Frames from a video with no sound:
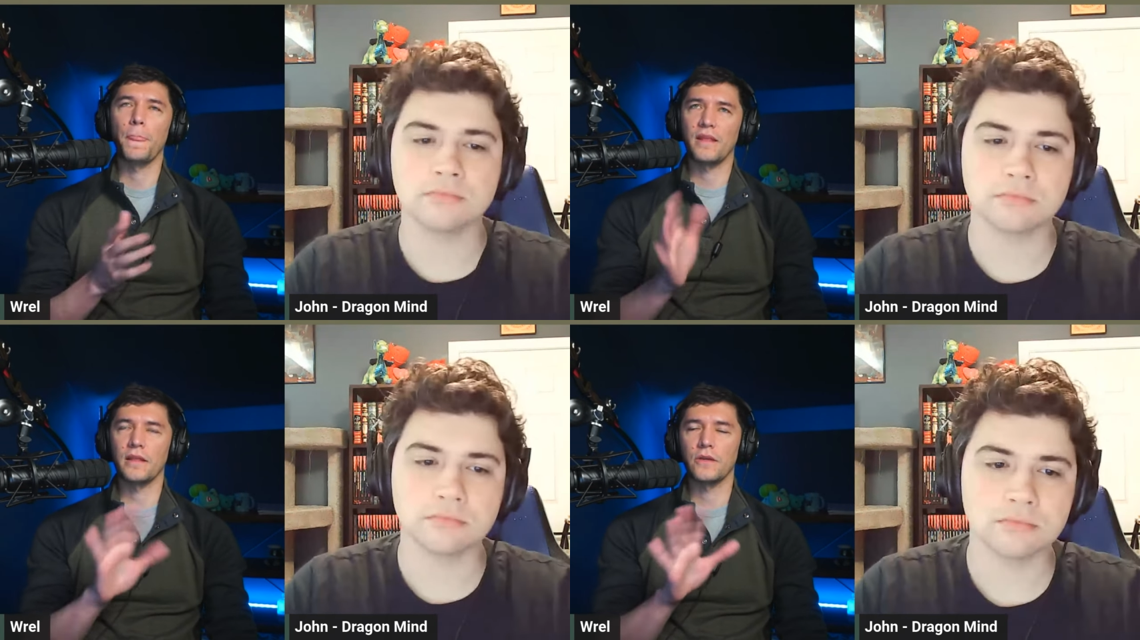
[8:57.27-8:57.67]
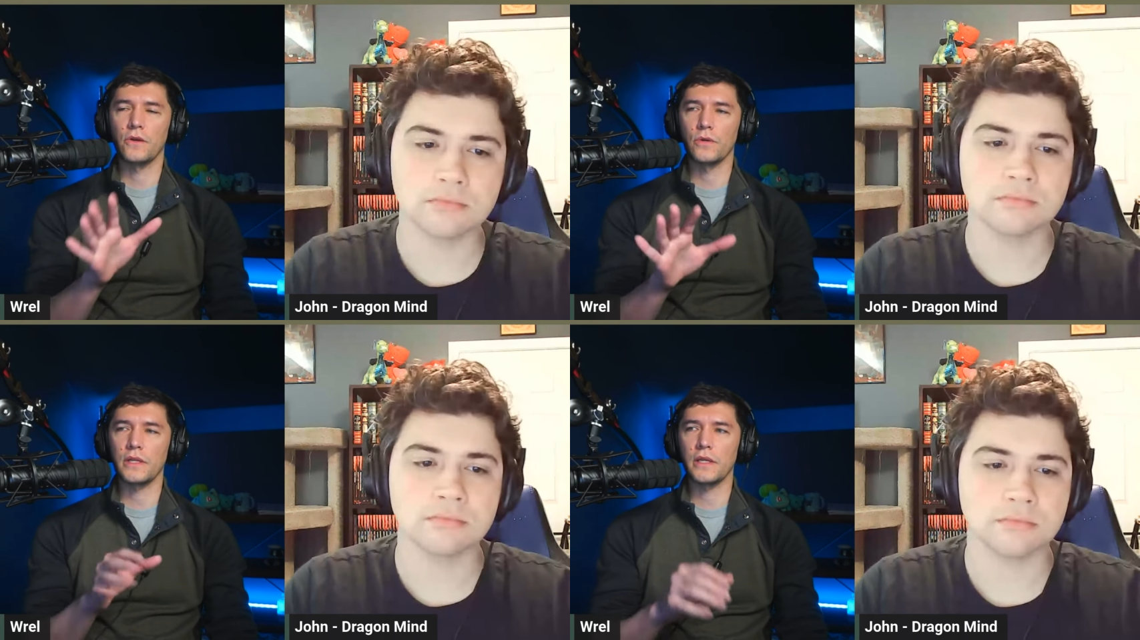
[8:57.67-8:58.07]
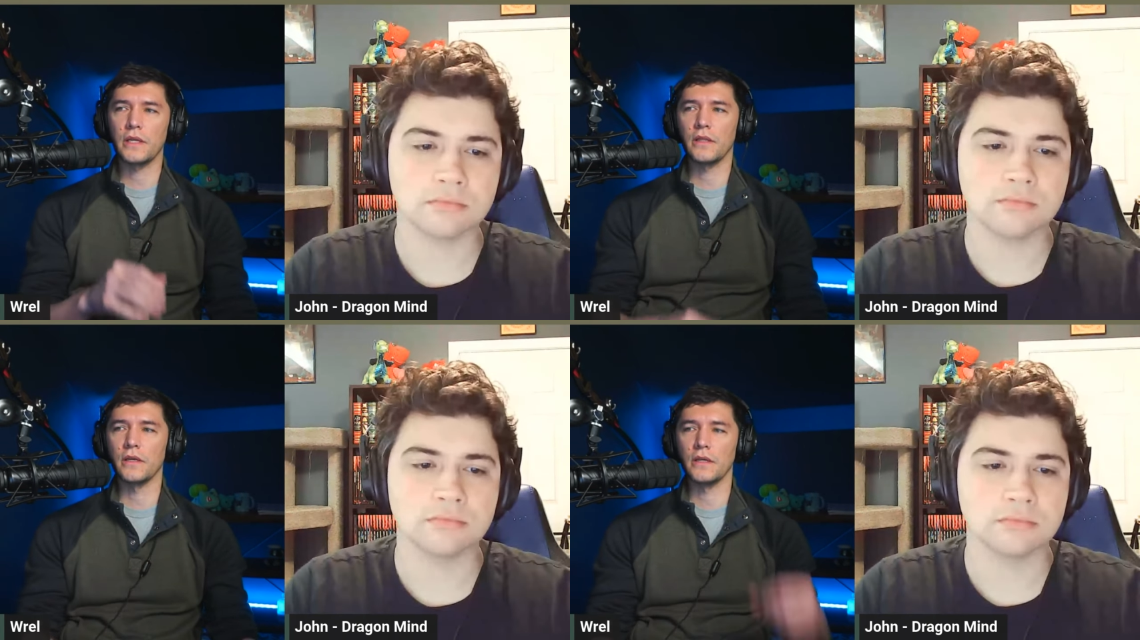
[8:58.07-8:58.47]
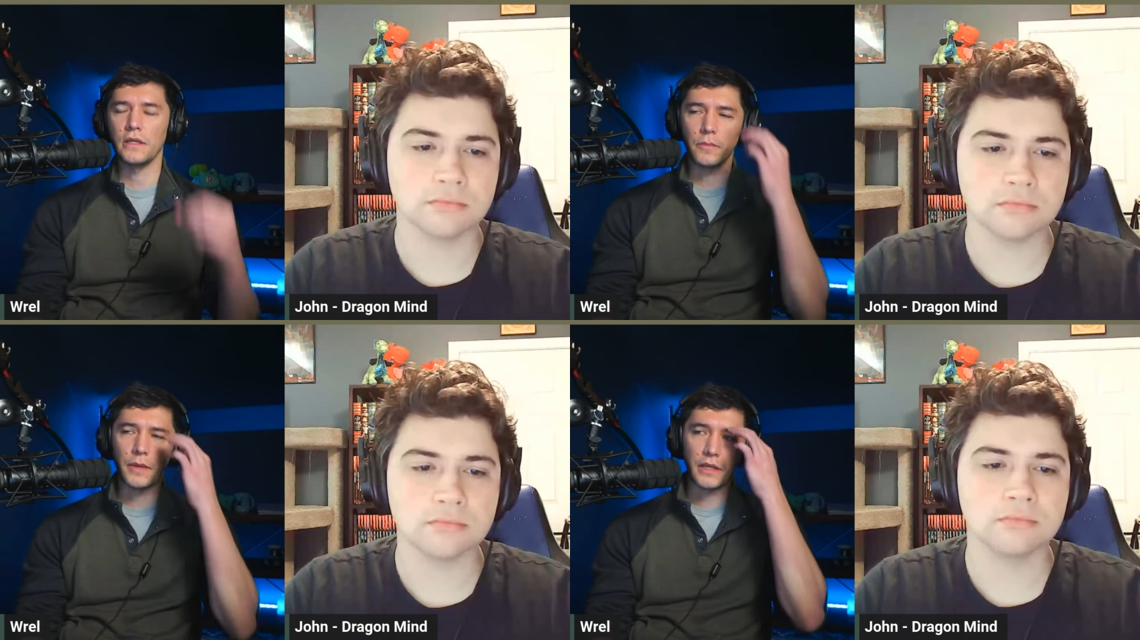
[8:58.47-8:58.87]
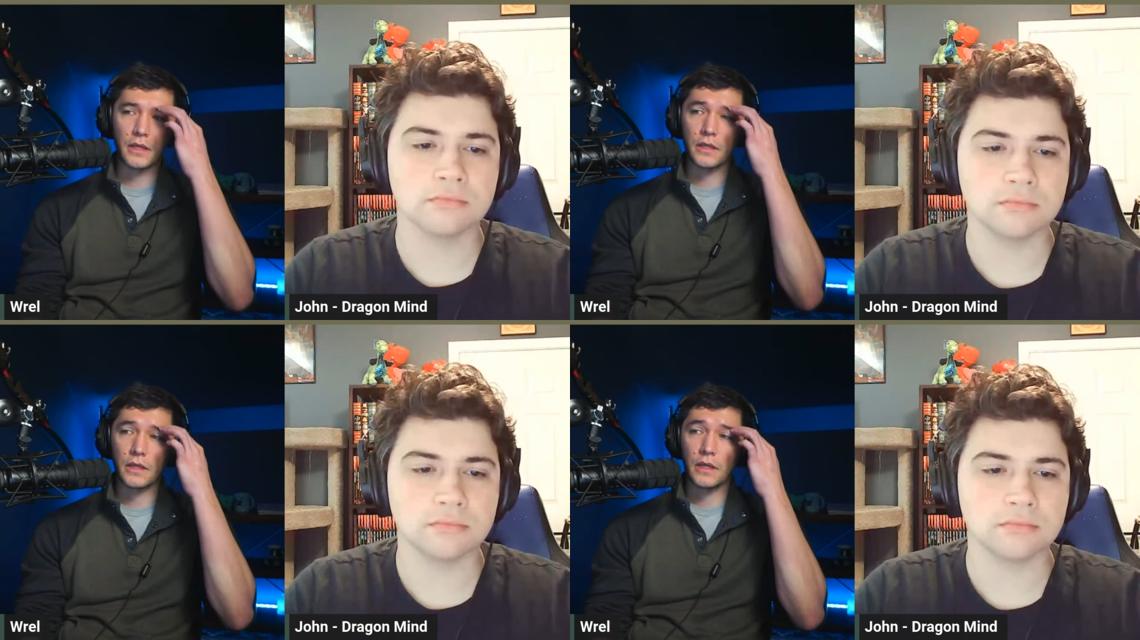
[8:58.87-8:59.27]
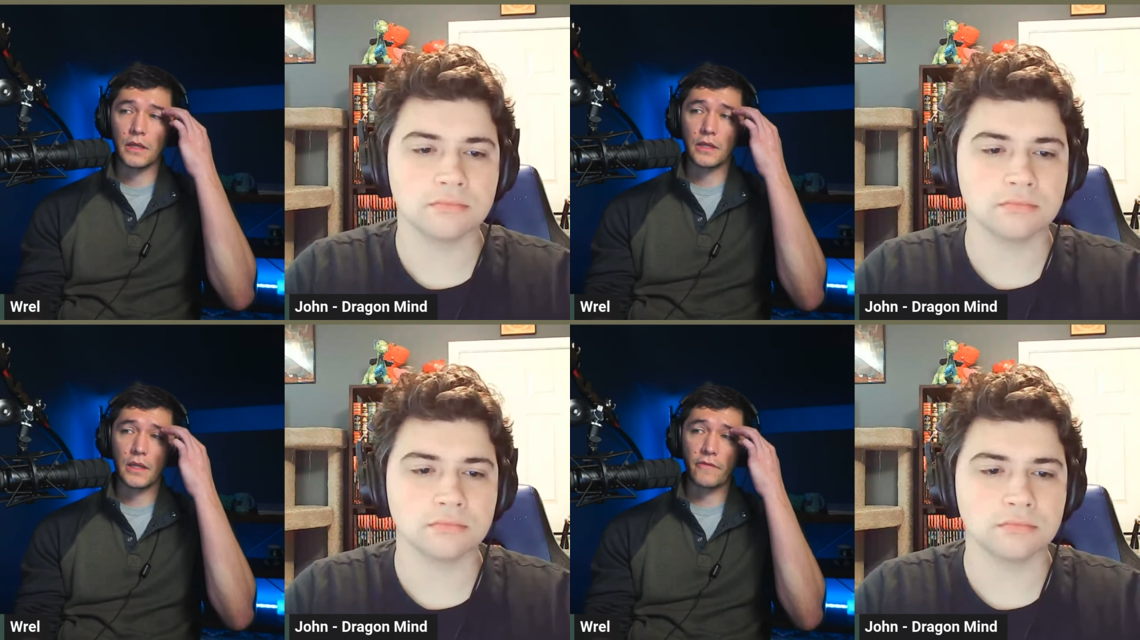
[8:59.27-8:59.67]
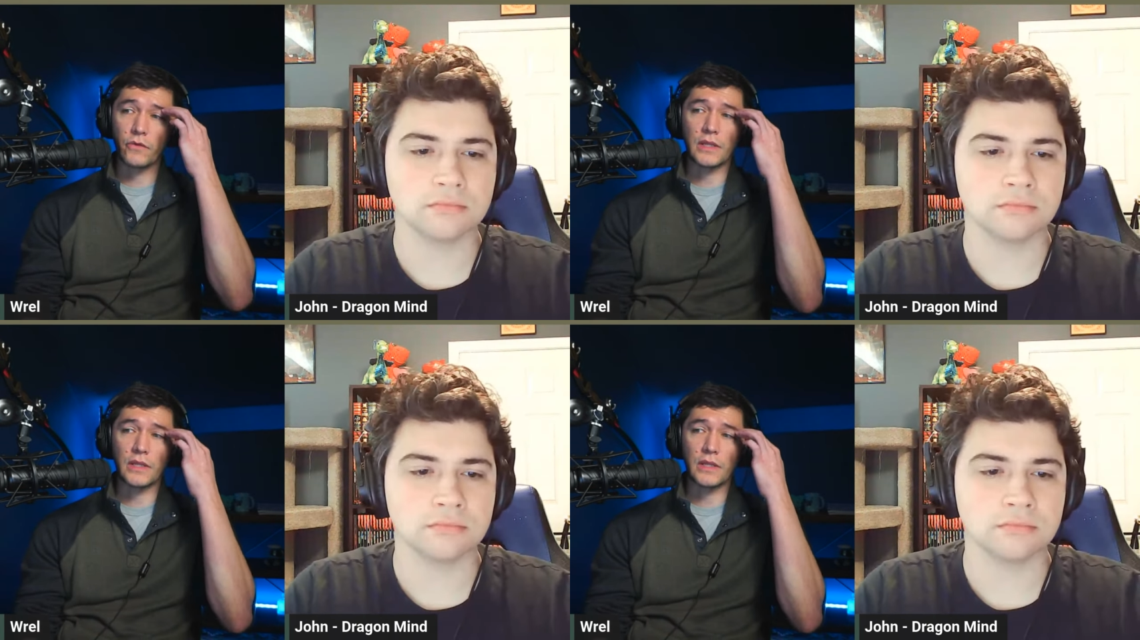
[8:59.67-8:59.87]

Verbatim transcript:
Speaker 1: Like currently in the in the beta, every